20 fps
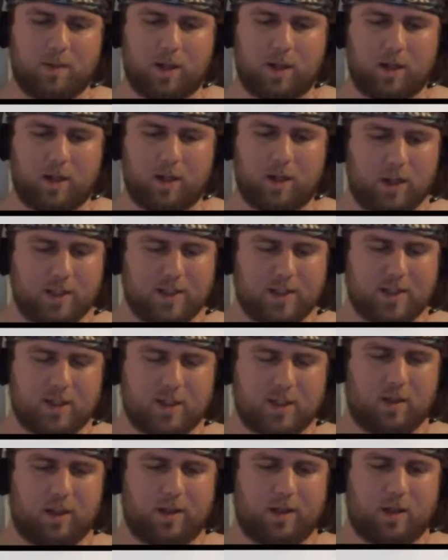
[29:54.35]
I don't
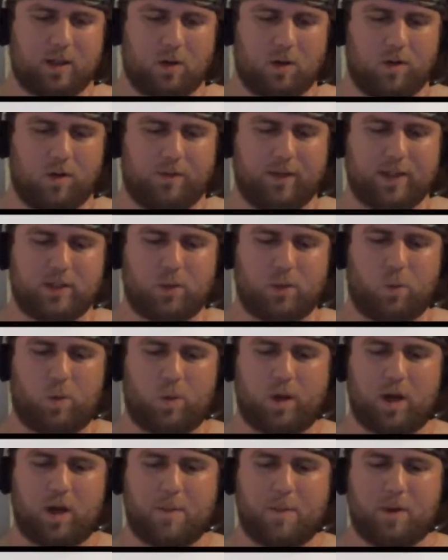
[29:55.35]
necessarily know if that's a
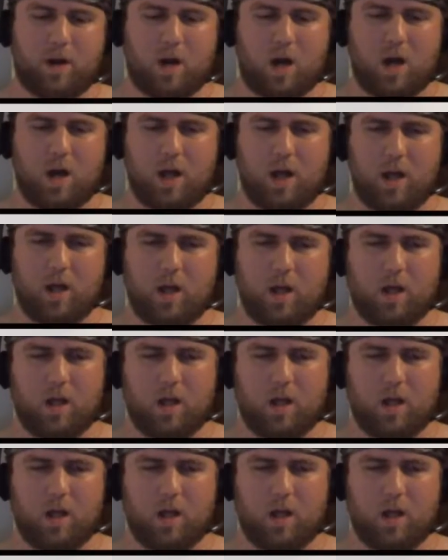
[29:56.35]
one-up or not.